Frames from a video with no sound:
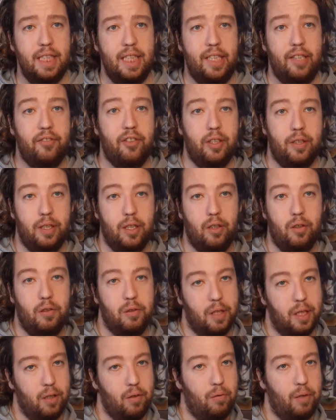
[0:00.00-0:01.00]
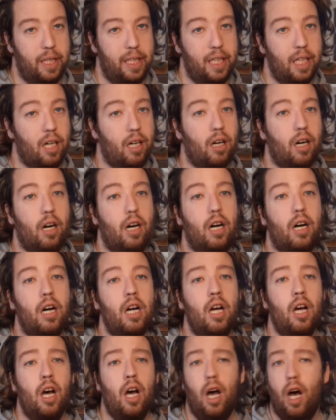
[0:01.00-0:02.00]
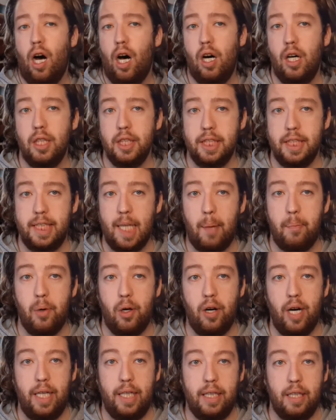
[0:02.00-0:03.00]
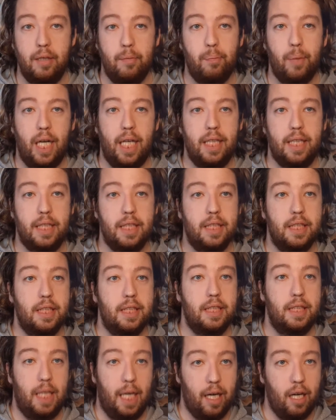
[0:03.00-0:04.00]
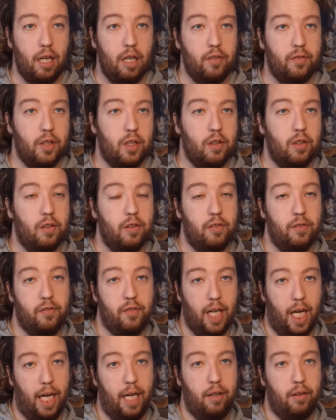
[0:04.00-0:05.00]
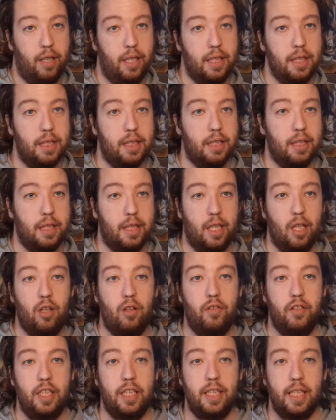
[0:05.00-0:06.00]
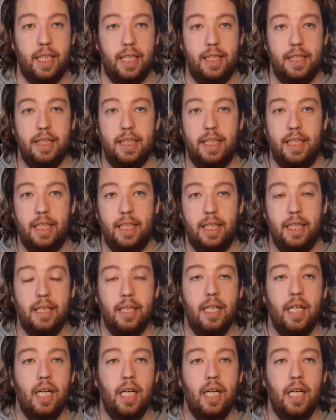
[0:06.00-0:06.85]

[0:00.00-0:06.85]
even though that we are all separated by this terrible virus, the COVID-19.